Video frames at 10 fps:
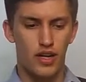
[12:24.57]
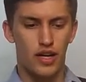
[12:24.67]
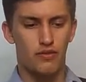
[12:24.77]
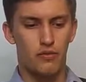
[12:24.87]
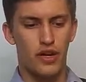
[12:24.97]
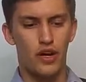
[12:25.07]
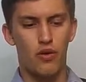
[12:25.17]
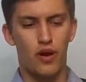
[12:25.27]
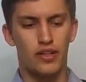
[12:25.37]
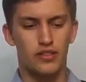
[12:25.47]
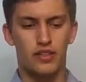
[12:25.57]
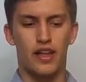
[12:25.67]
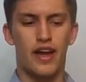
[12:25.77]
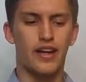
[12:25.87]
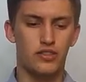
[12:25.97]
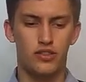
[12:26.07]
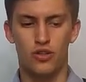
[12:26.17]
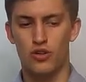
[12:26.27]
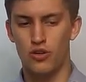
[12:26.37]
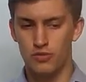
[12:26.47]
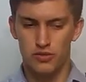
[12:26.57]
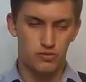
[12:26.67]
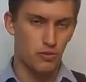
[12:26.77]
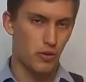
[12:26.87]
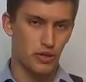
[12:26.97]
window and select to whom to fork